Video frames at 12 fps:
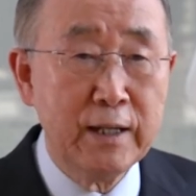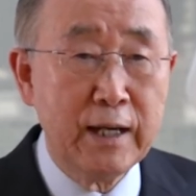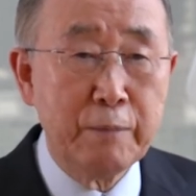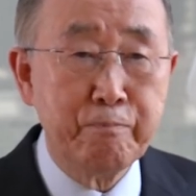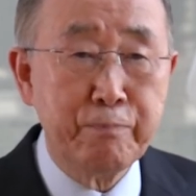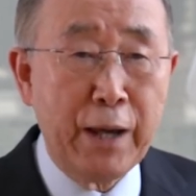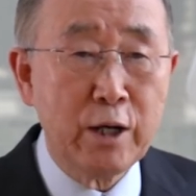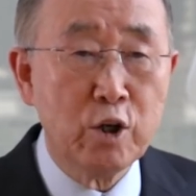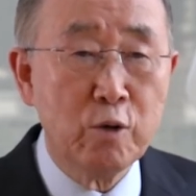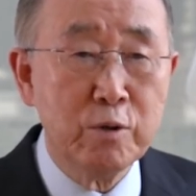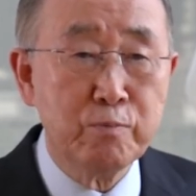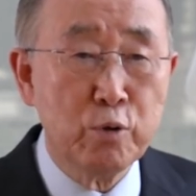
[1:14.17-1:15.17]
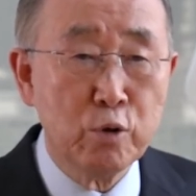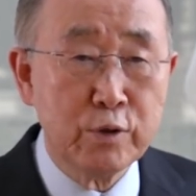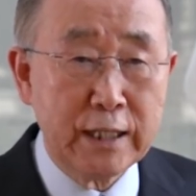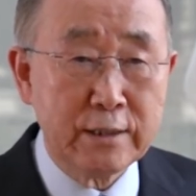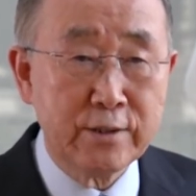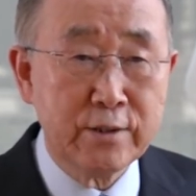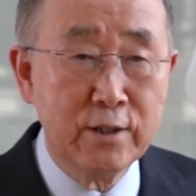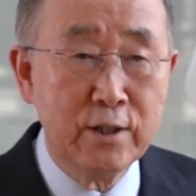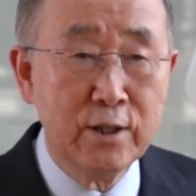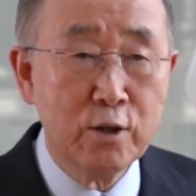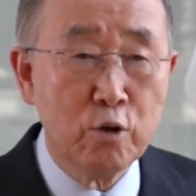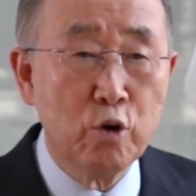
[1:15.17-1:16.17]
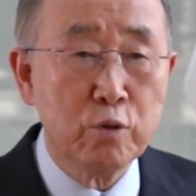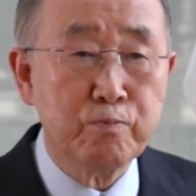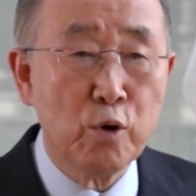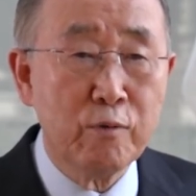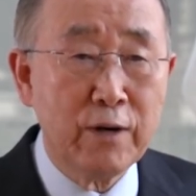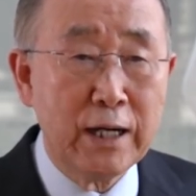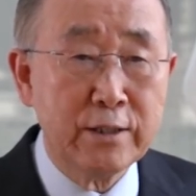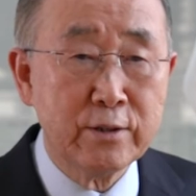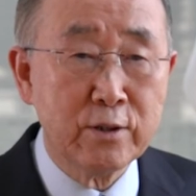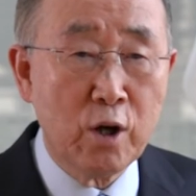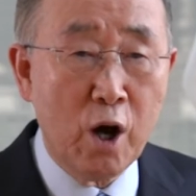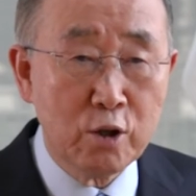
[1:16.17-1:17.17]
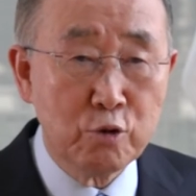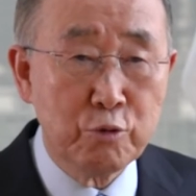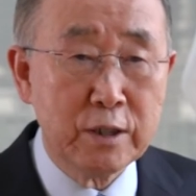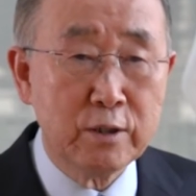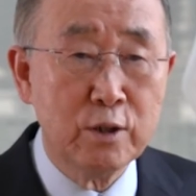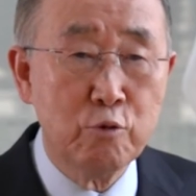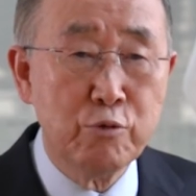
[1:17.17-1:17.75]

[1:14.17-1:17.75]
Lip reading: and bankable projects could provide concrete